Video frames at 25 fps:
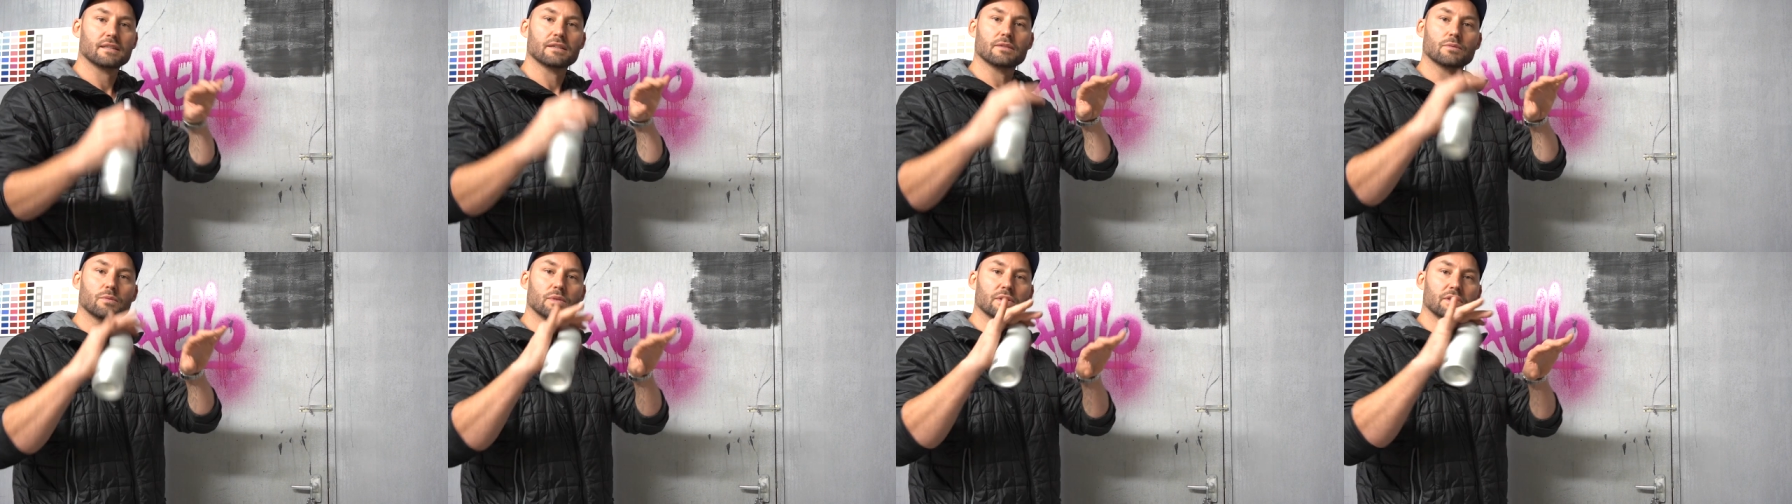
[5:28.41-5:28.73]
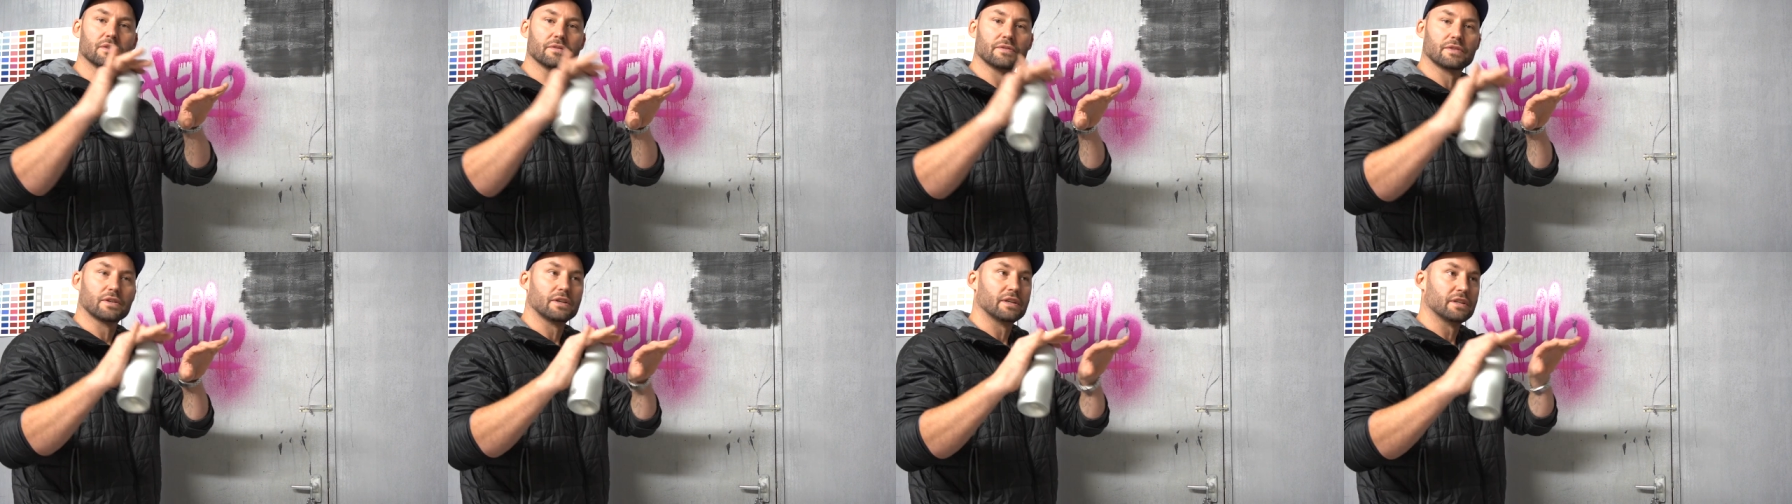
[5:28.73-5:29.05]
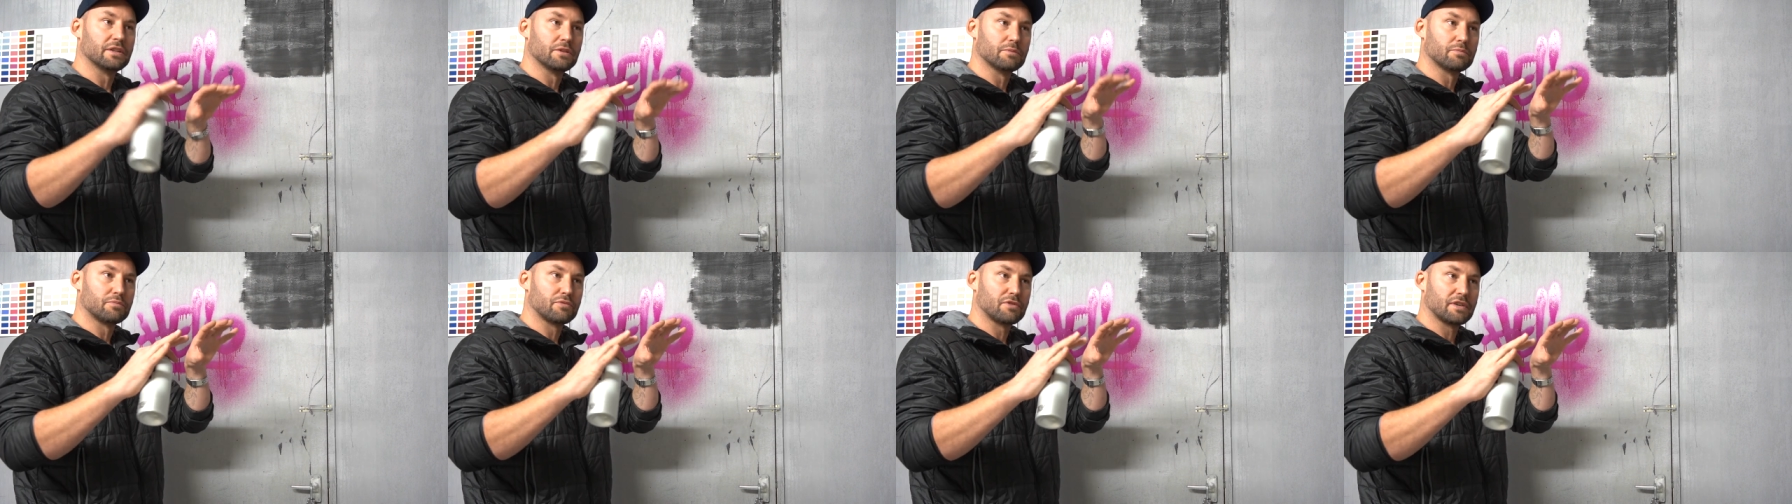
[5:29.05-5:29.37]
When you've got in
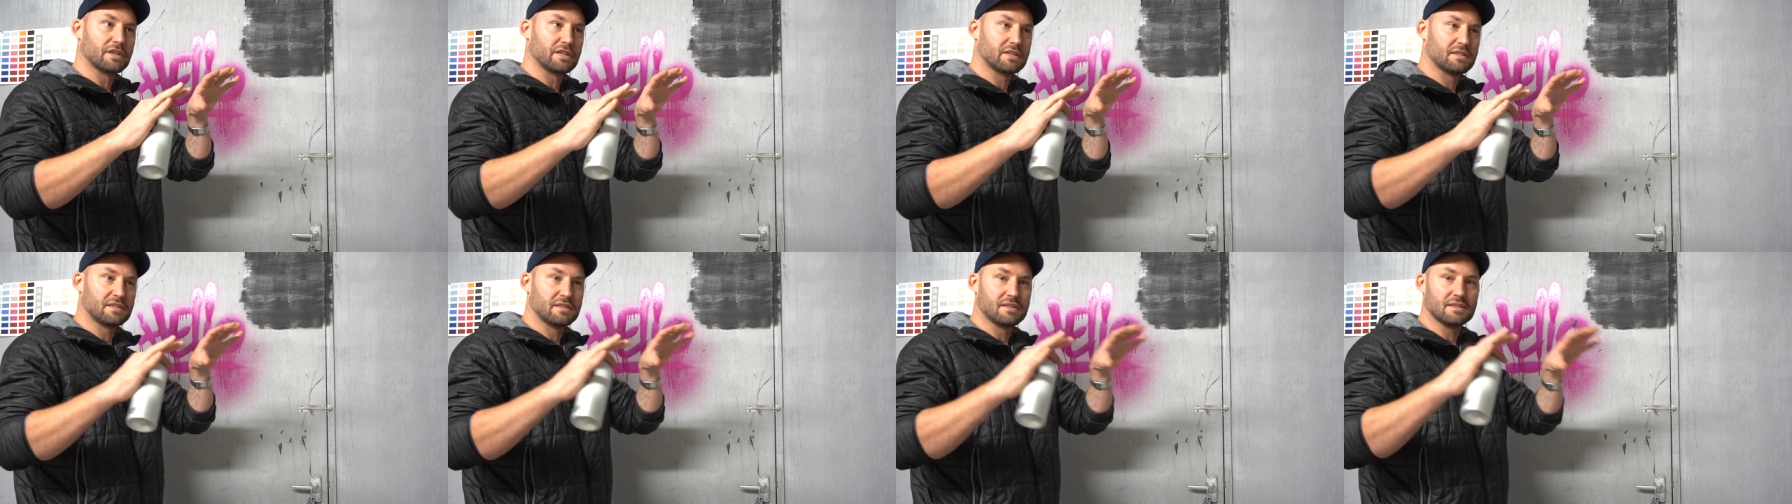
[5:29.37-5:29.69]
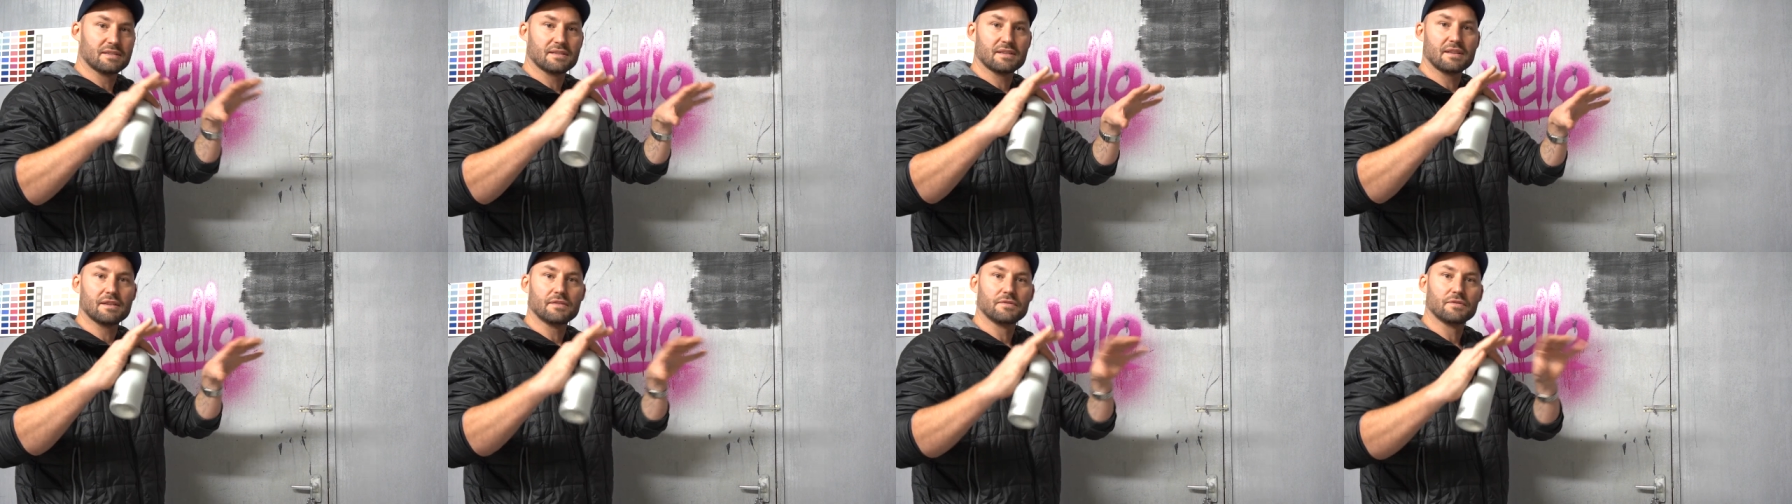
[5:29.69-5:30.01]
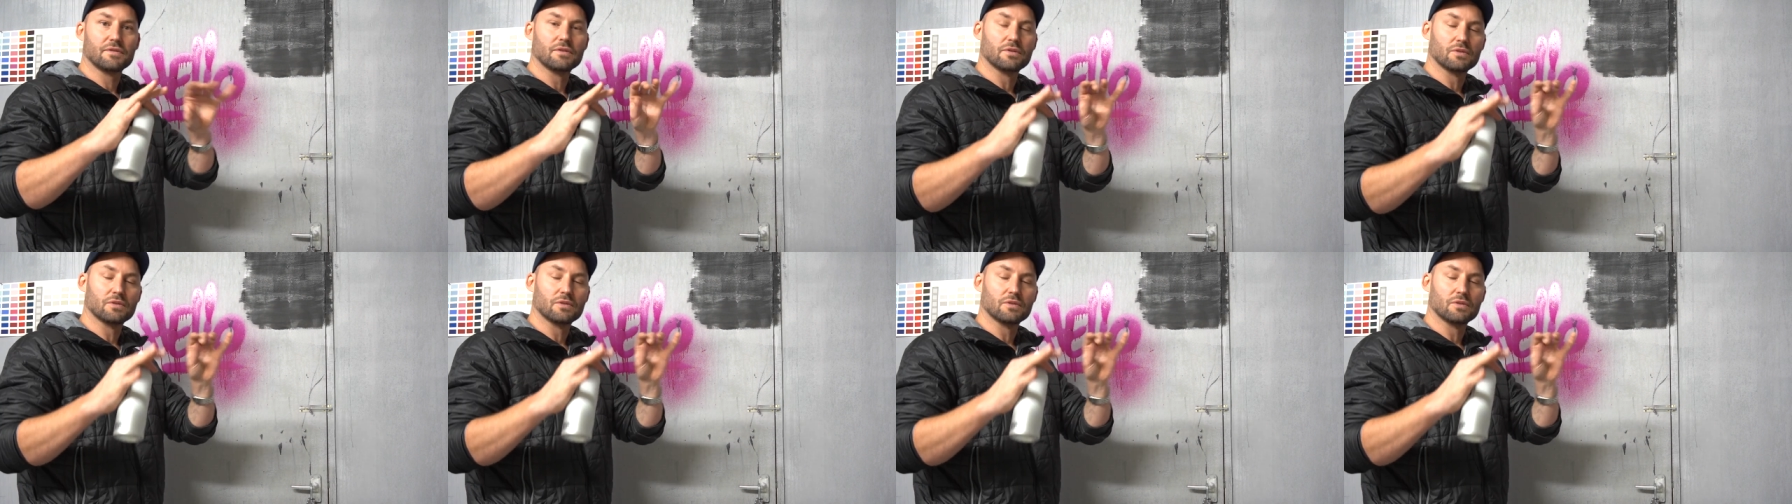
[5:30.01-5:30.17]
the bricks and stuff,